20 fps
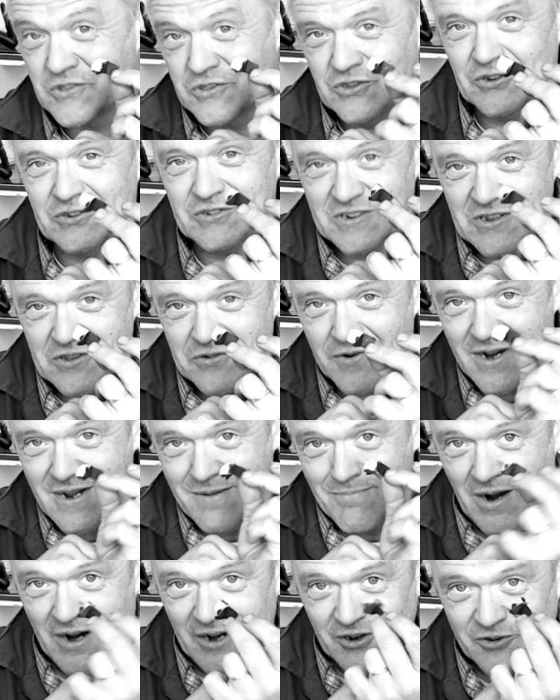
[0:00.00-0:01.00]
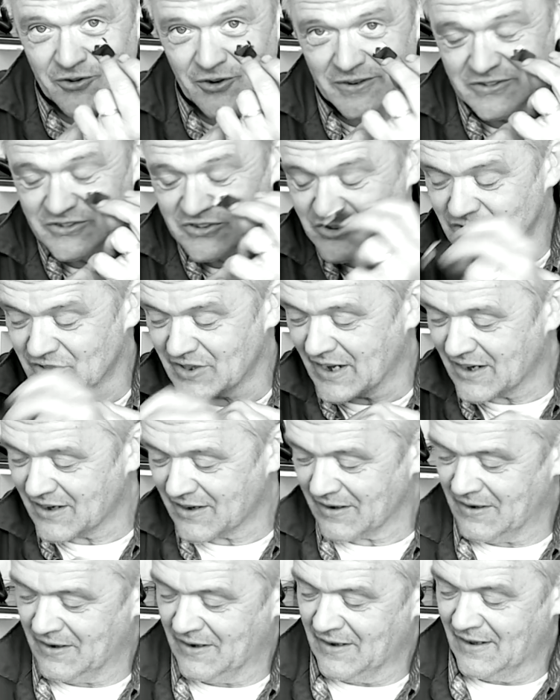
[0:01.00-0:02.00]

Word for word: 33 microns thick,